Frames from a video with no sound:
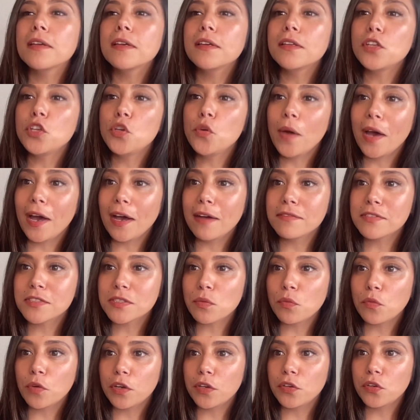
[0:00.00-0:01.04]
you have
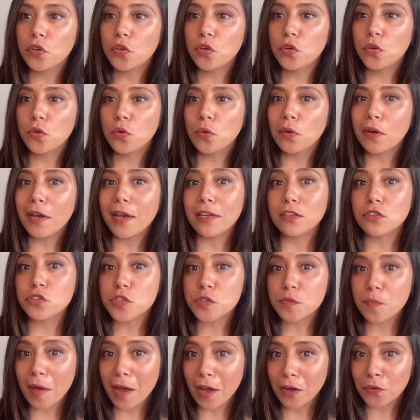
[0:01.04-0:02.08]
someone who ages
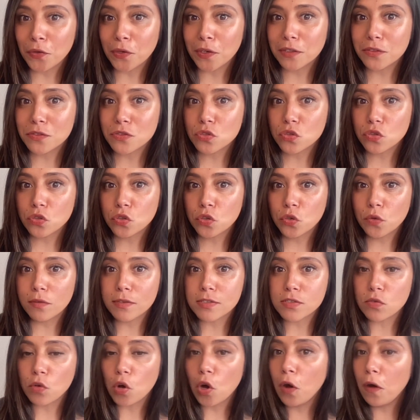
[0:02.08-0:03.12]
backwards, who
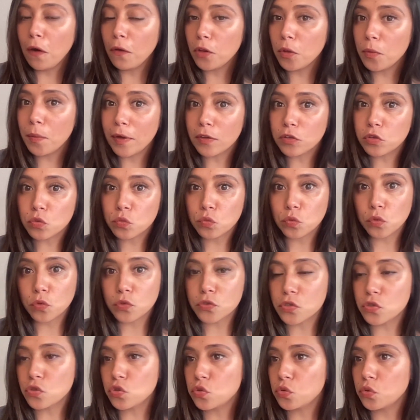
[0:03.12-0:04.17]
is all about the rules
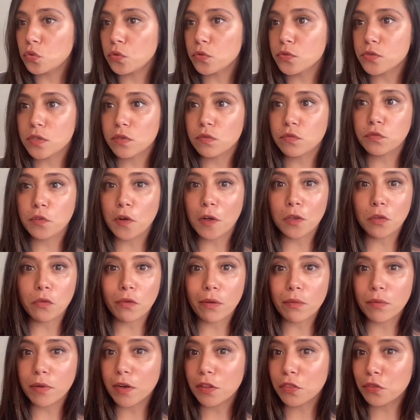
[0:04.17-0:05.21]
and tools and following
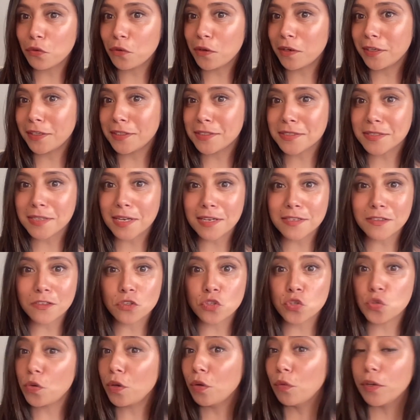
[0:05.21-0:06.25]
what authority says and
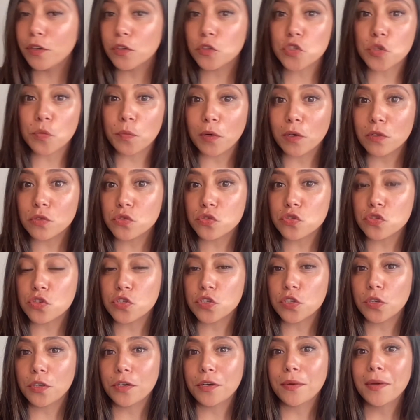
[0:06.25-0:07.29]
doing what you're supposed to
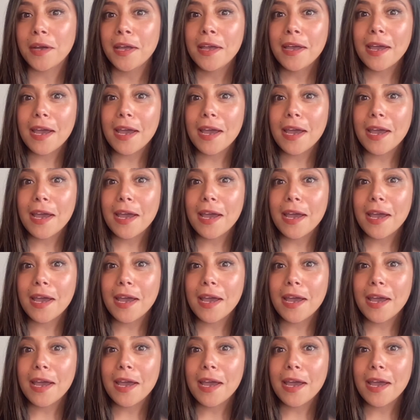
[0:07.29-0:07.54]
do.